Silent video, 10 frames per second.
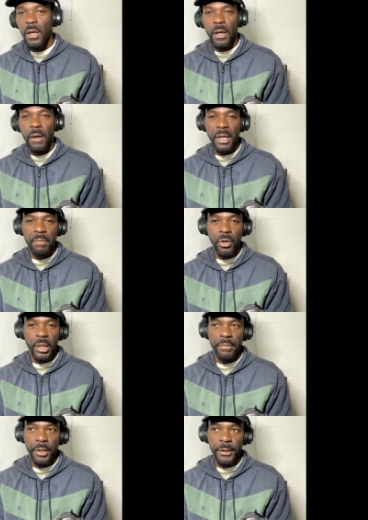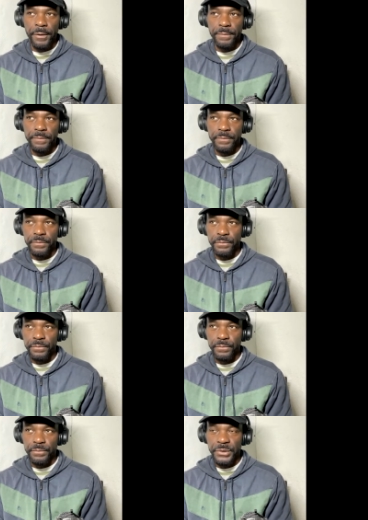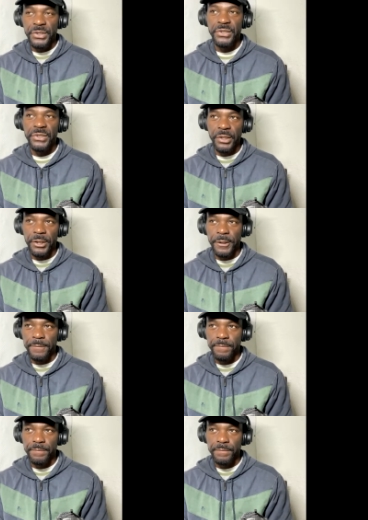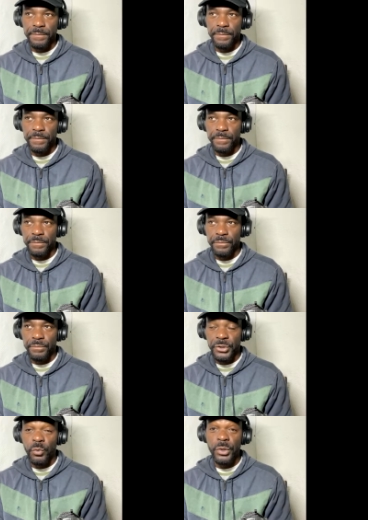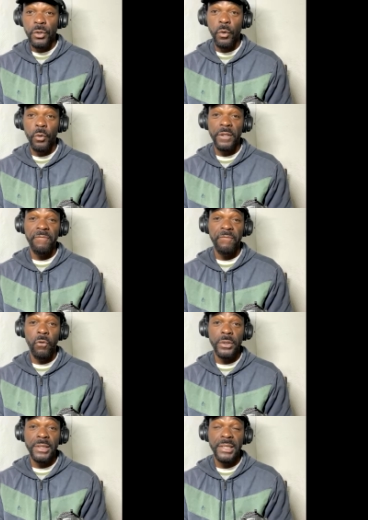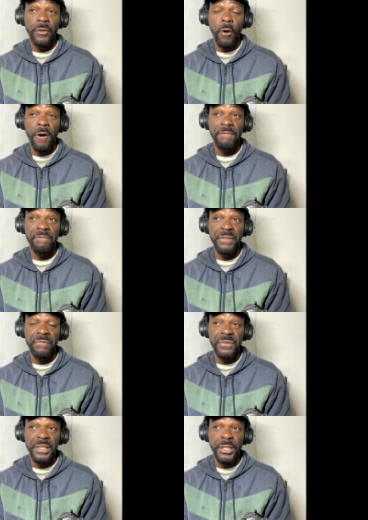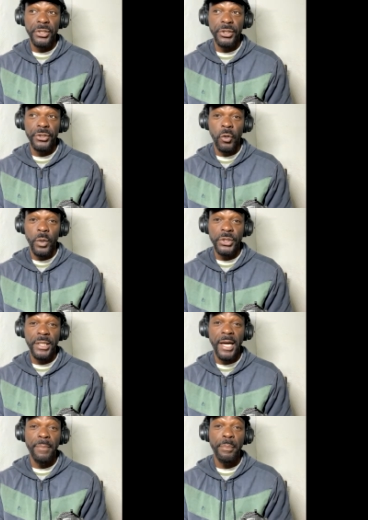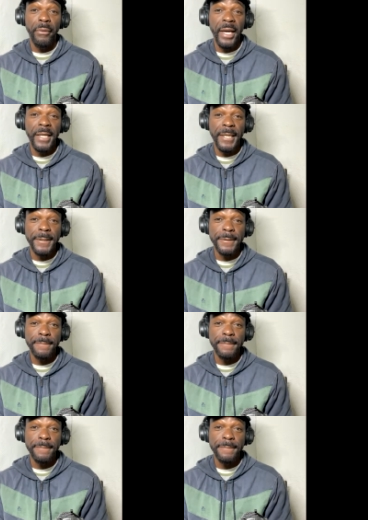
Bob Marley mother, Cecilia, she was only 14 or 15 years old when she got pregnant.